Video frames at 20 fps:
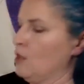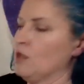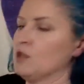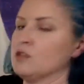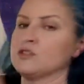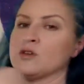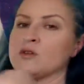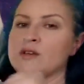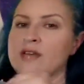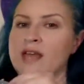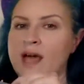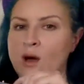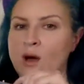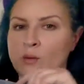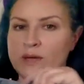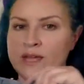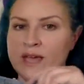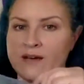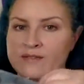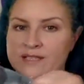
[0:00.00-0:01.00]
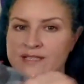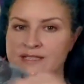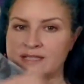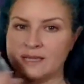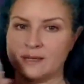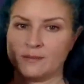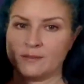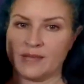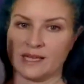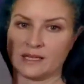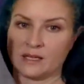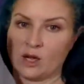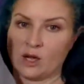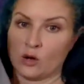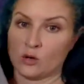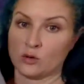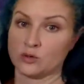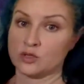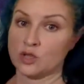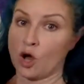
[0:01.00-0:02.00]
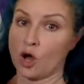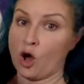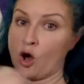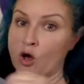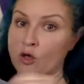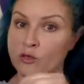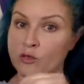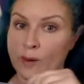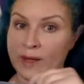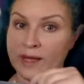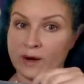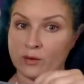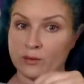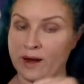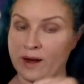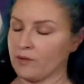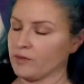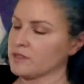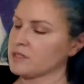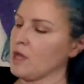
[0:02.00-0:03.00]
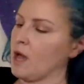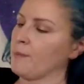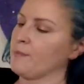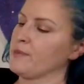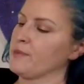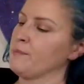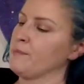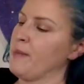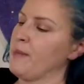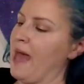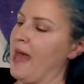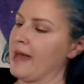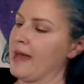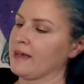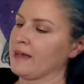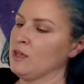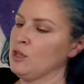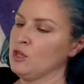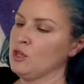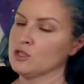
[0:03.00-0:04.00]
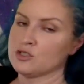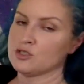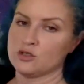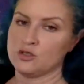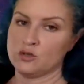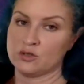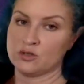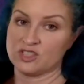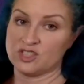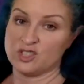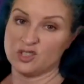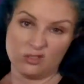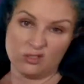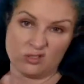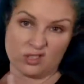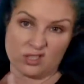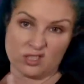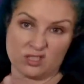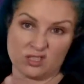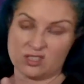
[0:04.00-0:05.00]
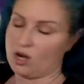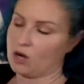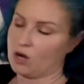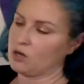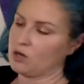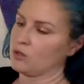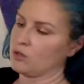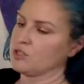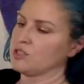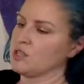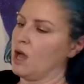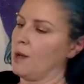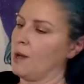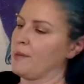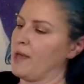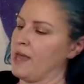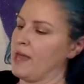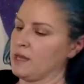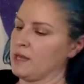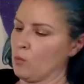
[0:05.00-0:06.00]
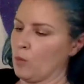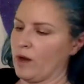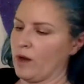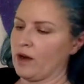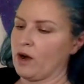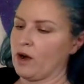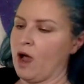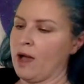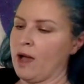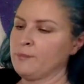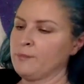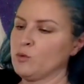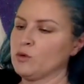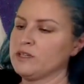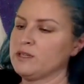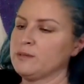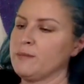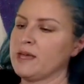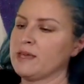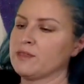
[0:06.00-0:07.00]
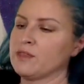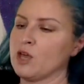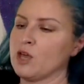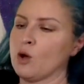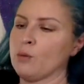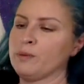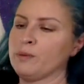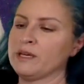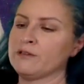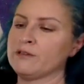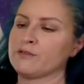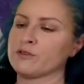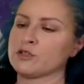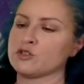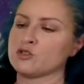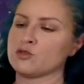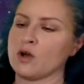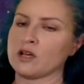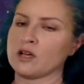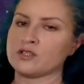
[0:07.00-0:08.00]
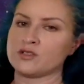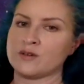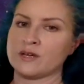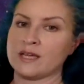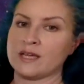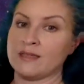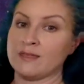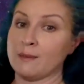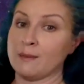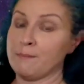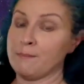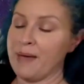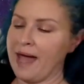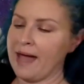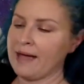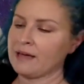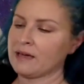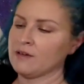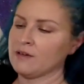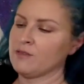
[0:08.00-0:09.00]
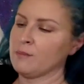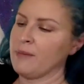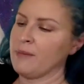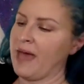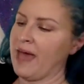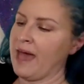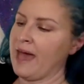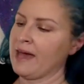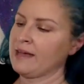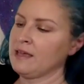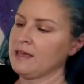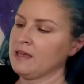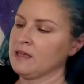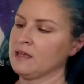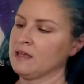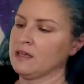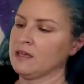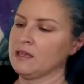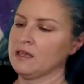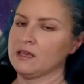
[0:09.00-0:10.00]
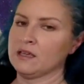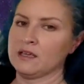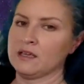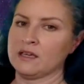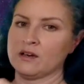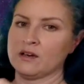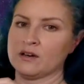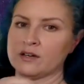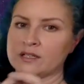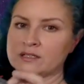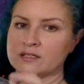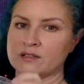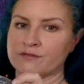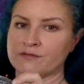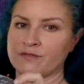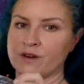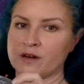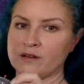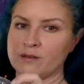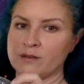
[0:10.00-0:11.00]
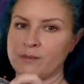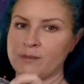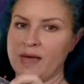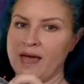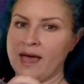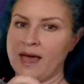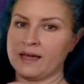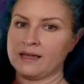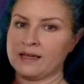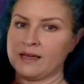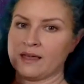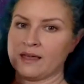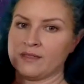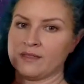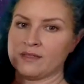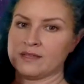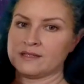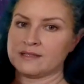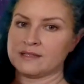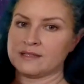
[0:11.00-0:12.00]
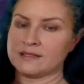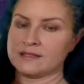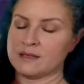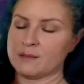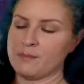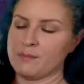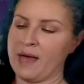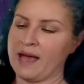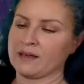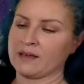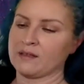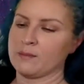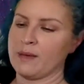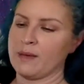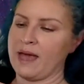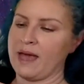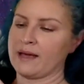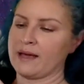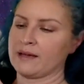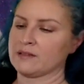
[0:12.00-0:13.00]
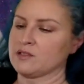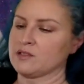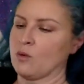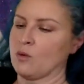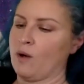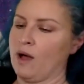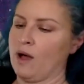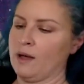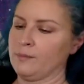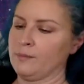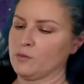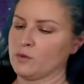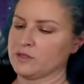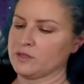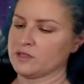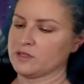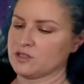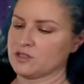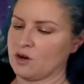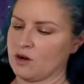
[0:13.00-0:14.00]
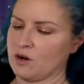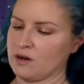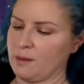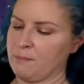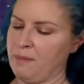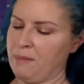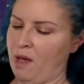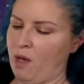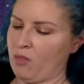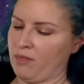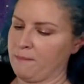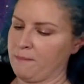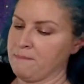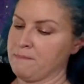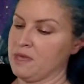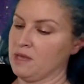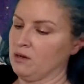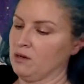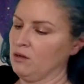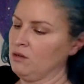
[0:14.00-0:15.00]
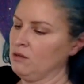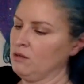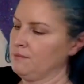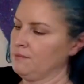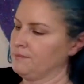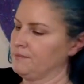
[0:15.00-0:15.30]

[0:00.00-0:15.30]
So now we have a seam that goes all the way around the top of the bag. So you can choose to start or stop anywhere. I'm going to make the opening for the drawstring in the back of the bag. Here is the front of the bag, and this is the back of the bag. So I'm going to start about the middle.